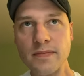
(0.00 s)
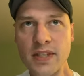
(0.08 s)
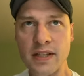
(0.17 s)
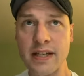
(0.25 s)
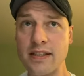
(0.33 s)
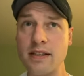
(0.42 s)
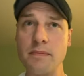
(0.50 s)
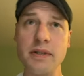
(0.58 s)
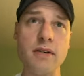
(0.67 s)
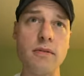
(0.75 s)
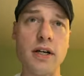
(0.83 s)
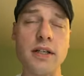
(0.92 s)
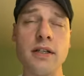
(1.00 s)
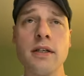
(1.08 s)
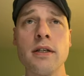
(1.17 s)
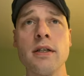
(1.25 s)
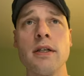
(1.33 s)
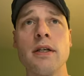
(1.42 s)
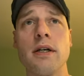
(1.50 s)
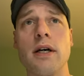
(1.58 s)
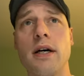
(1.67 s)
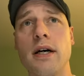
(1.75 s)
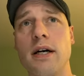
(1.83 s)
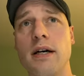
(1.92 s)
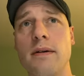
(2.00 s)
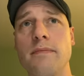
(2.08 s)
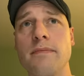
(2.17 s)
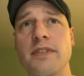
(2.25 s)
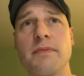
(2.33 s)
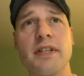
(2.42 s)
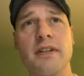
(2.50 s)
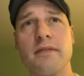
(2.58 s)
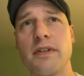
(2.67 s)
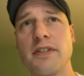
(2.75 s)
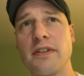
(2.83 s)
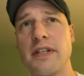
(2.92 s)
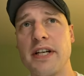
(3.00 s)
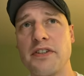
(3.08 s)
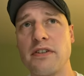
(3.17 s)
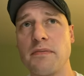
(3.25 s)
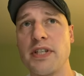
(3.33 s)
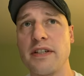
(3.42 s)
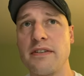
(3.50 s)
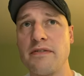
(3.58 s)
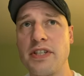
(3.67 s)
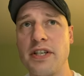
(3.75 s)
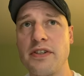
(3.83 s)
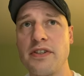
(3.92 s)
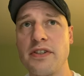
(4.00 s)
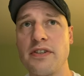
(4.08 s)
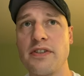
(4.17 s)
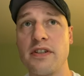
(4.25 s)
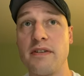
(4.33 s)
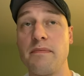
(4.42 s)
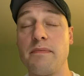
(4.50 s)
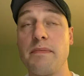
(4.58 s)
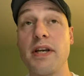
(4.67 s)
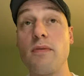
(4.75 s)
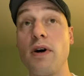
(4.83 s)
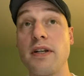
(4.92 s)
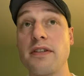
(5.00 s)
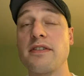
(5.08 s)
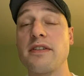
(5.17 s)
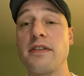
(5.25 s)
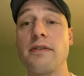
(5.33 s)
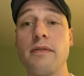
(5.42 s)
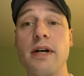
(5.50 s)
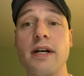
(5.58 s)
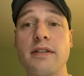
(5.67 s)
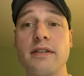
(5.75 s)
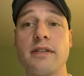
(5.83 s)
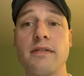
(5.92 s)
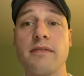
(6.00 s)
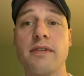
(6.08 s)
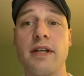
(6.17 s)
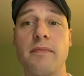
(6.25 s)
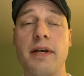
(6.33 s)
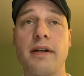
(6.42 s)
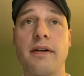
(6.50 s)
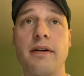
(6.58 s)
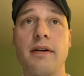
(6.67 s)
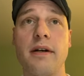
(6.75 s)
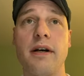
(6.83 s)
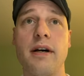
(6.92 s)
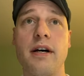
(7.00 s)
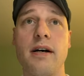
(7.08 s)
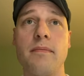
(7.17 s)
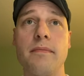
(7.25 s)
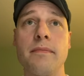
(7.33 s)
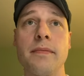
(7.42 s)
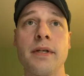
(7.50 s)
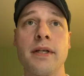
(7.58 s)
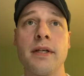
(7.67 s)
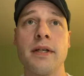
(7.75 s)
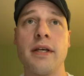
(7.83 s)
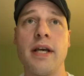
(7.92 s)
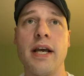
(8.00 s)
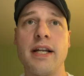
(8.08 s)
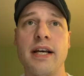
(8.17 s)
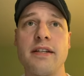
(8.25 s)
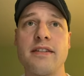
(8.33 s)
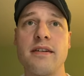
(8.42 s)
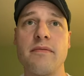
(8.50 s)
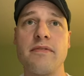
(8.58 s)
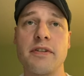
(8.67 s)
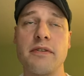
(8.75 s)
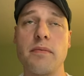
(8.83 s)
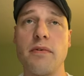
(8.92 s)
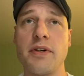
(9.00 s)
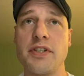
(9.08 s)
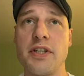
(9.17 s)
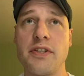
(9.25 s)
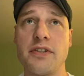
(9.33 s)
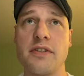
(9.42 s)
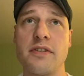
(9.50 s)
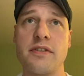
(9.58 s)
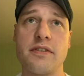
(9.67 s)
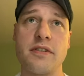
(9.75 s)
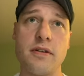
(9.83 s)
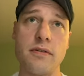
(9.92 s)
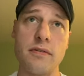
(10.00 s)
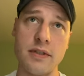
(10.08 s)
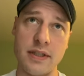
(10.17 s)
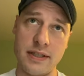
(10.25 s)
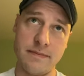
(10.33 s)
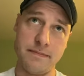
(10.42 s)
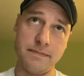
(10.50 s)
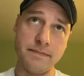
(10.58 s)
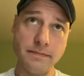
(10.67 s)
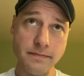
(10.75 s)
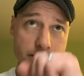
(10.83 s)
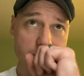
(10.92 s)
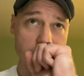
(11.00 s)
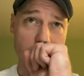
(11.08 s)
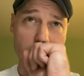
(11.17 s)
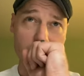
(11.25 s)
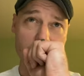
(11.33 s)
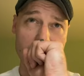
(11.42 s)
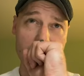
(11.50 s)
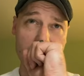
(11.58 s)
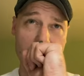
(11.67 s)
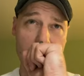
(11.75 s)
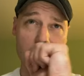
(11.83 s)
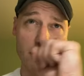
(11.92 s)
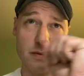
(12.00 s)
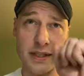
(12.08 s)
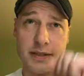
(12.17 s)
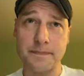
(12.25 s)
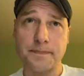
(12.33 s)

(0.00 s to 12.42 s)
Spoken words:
that's the big one. Some of the other ones are national objective changes, big ones to the U.S. for that matter, and then some victory point changes. So I'll go over a few of them real quick.